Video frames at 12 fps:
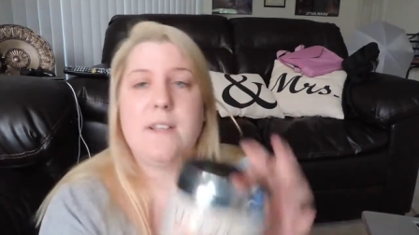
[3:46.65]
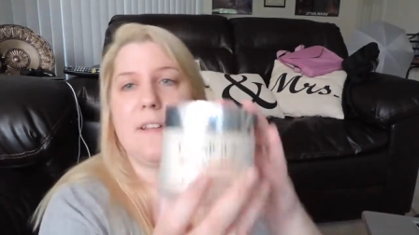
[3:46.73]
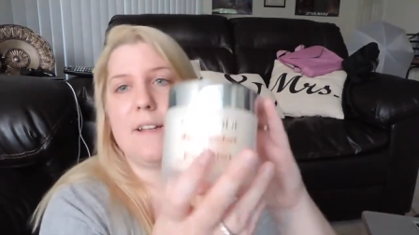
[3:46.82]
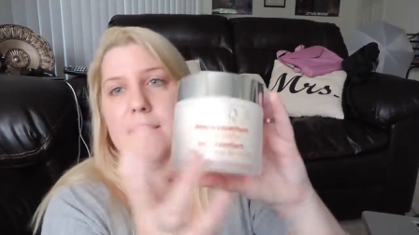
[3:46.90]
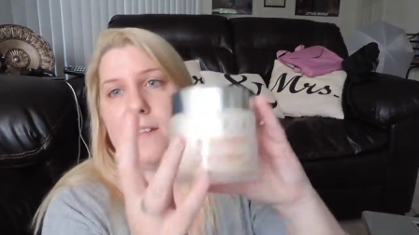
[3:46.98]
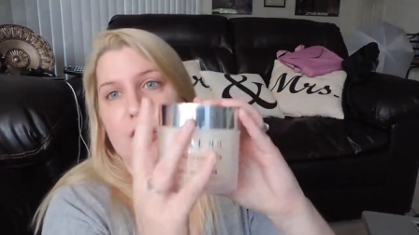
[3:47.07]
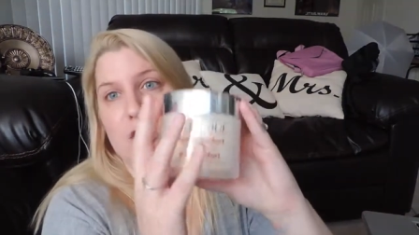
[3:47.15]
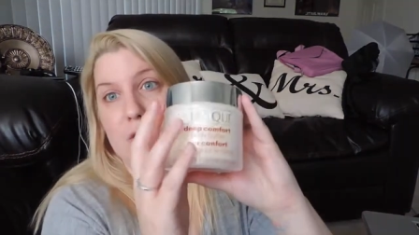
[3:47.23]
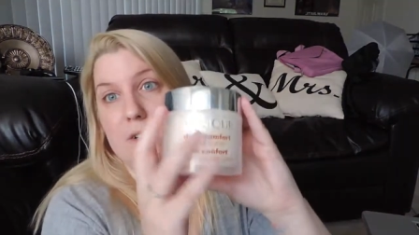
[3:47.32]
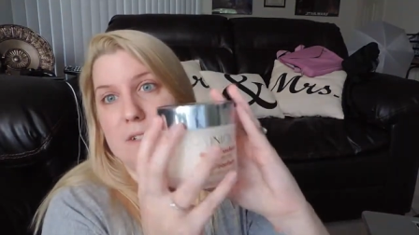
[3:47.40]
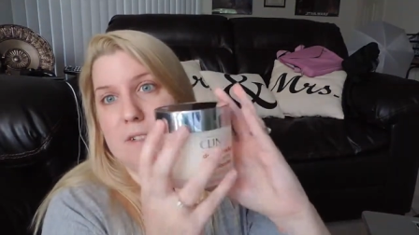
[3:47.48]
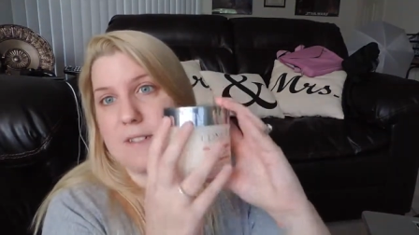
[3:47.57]
And that's a nice
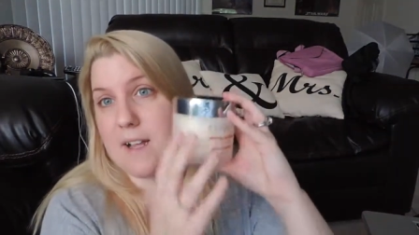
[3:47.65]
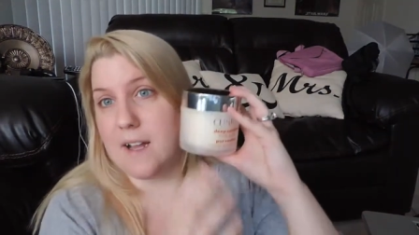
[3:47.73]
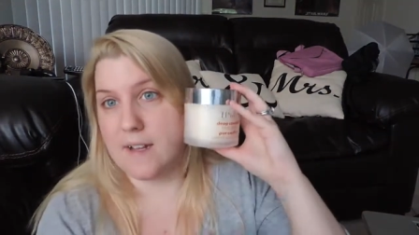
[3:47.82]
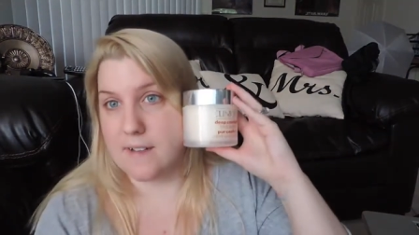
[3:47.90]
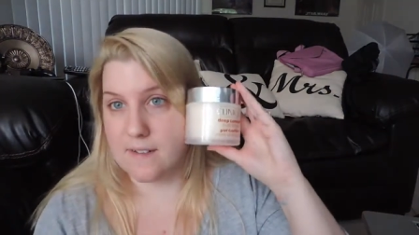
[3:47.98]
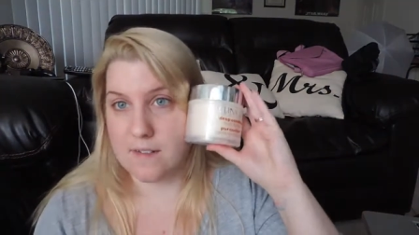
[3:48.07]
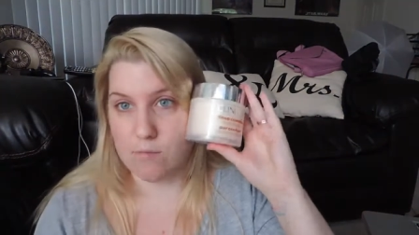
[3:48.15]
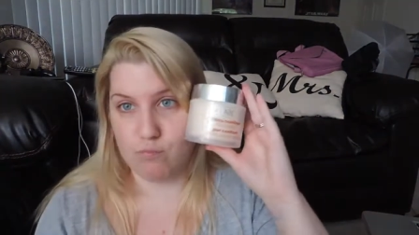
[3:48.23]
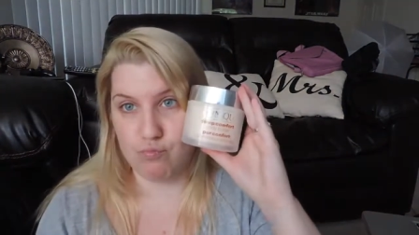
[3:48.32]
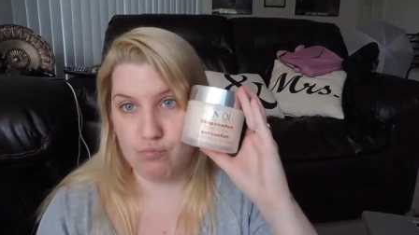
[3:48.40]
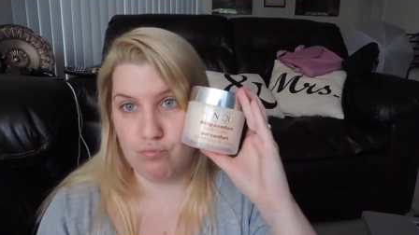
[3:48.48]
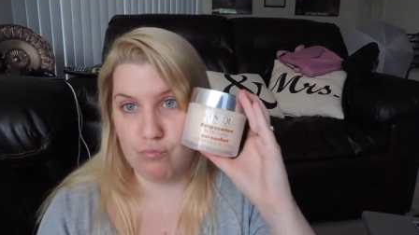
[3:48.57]
good size
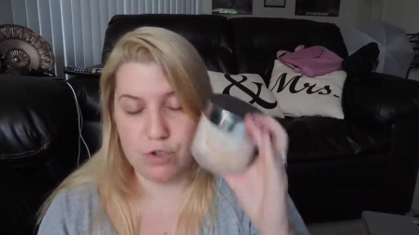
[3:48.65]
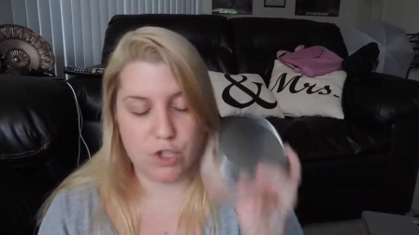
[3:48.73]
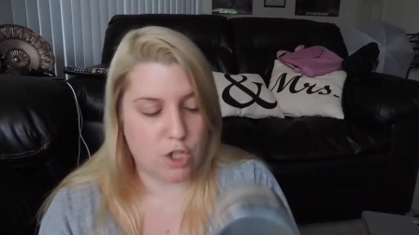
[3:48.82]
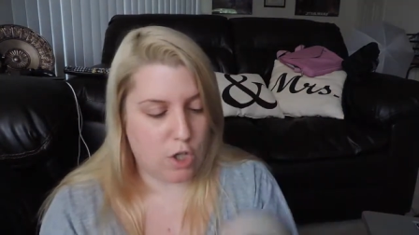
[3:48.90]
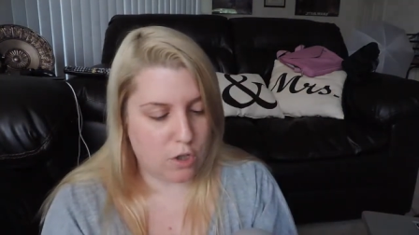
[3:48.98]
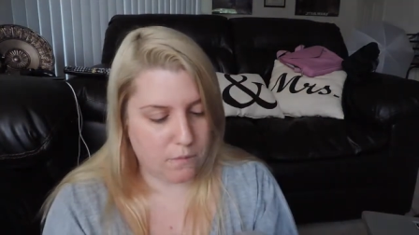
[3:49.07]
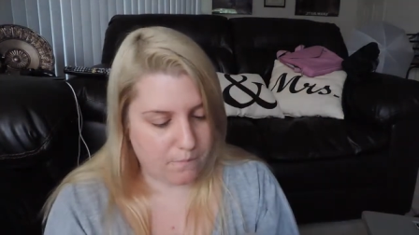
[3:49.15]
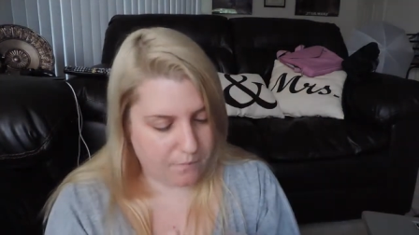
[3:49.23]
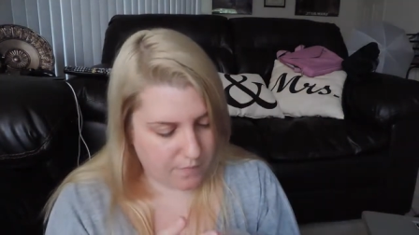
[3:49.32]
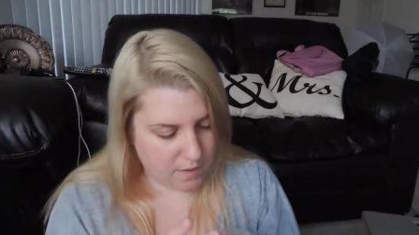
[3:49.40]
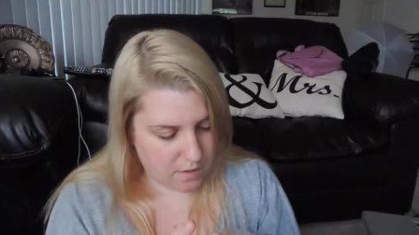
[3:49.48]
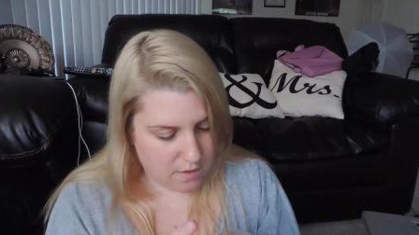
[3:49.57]
jar.
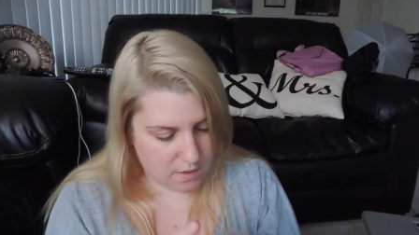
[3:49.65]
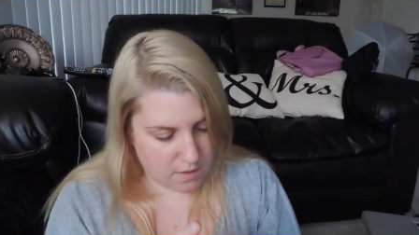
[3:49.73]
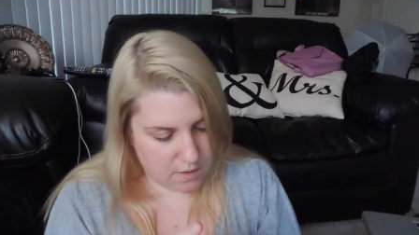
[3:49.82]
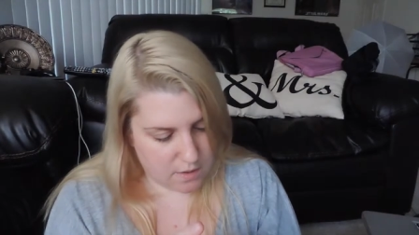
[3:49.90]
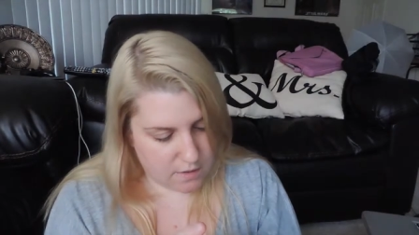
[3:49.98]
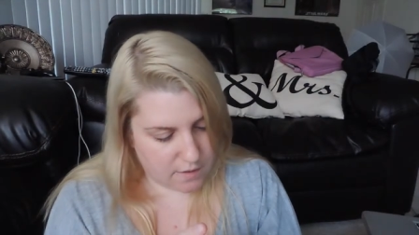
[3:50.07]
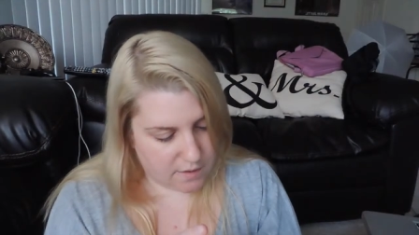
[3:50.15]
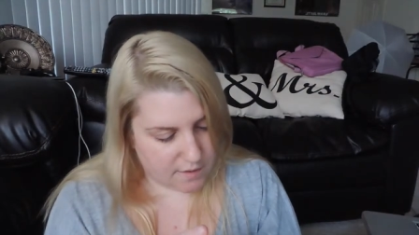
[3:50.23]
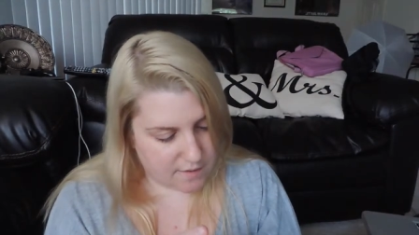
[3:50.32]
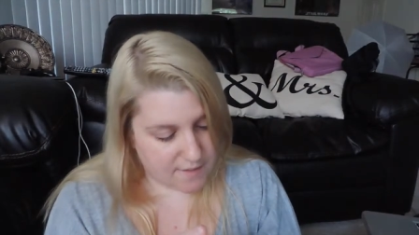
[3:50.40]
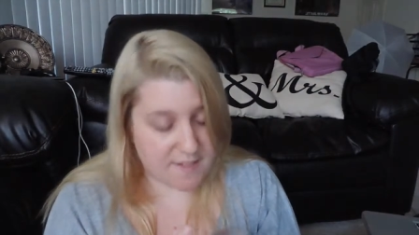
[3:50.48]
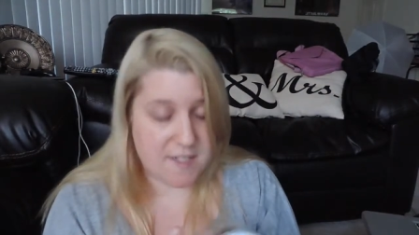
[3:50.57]
It
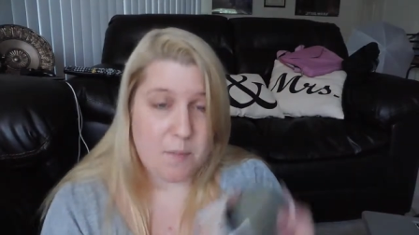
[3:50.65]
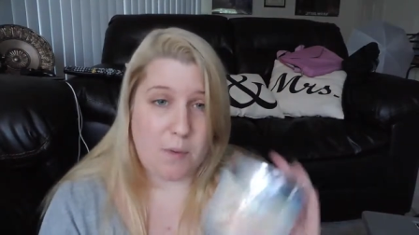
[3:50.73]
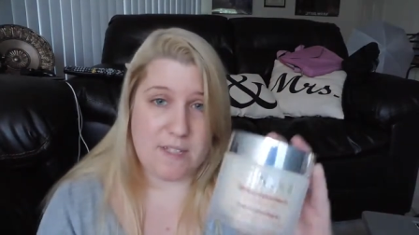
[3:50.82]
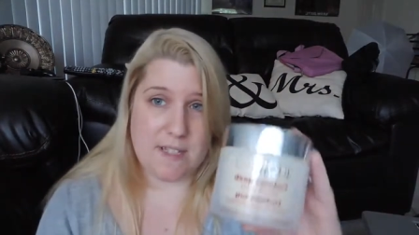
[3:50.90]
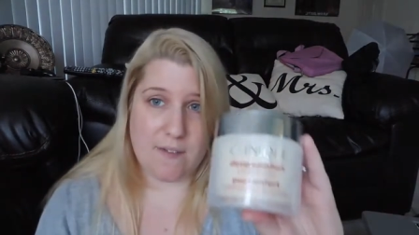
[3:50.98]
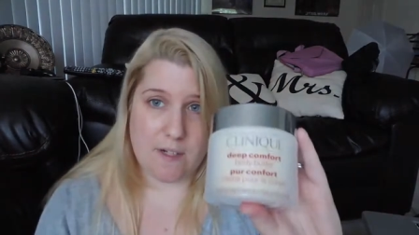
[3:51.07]
is 6.7